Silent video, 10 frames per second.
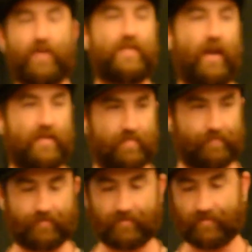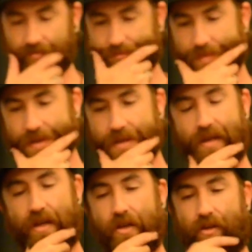oil sands.
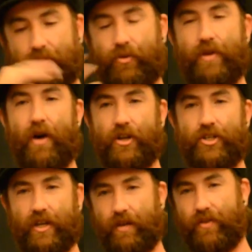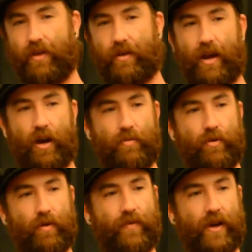Pretty much, if the
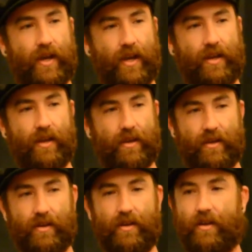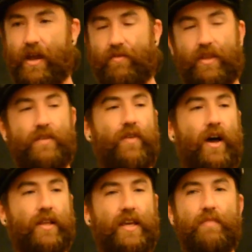caribou are fine, everything's
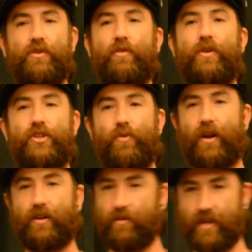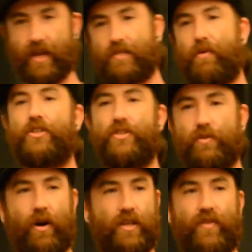fine. Keep doing what you want to do. Take as much as
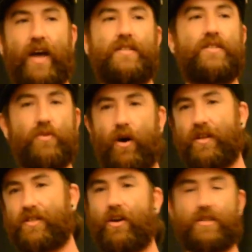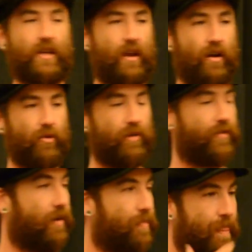you want, as fast as you want, as long as the caribou are
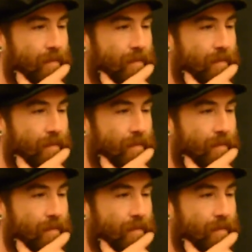fine.